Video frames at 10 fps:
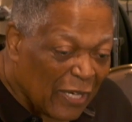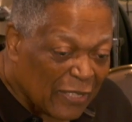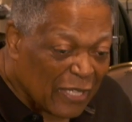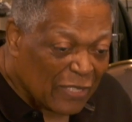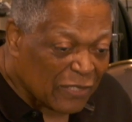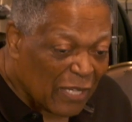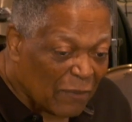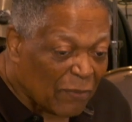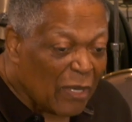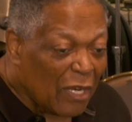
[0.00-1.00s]
that's
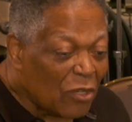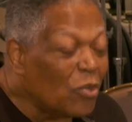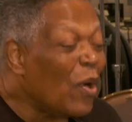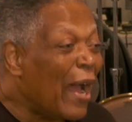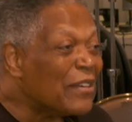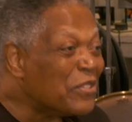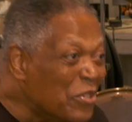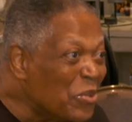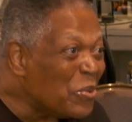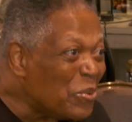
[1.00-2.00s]
who I
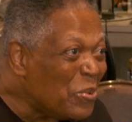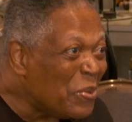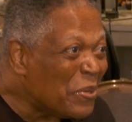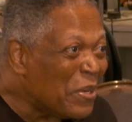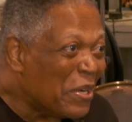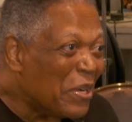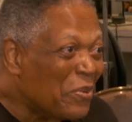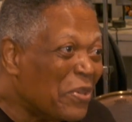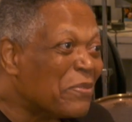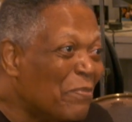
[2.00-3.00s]
knew
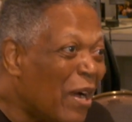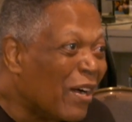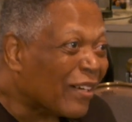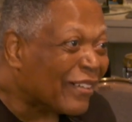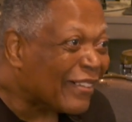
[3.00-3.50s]
was Monk.